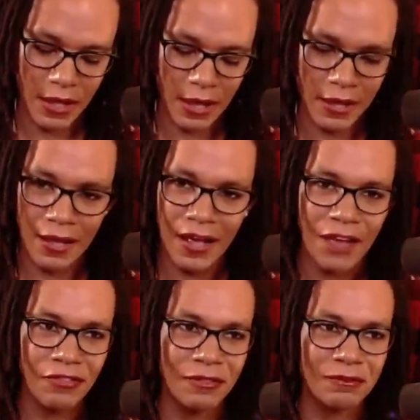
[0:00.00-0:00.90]
I
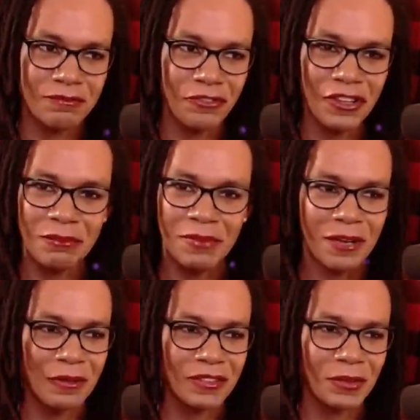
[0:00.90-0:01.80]
haven't really
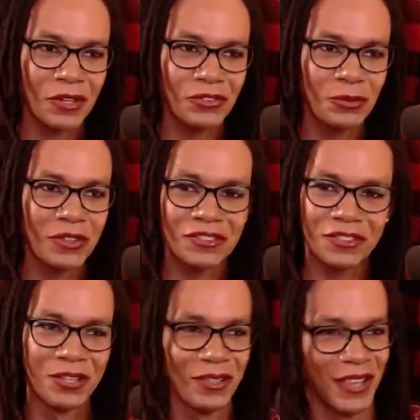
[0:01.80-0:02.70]
met someone else who wants to
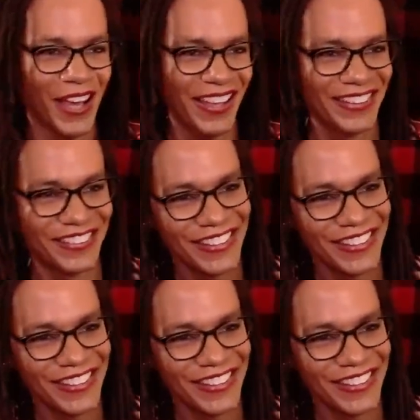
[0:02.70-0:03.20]
do that.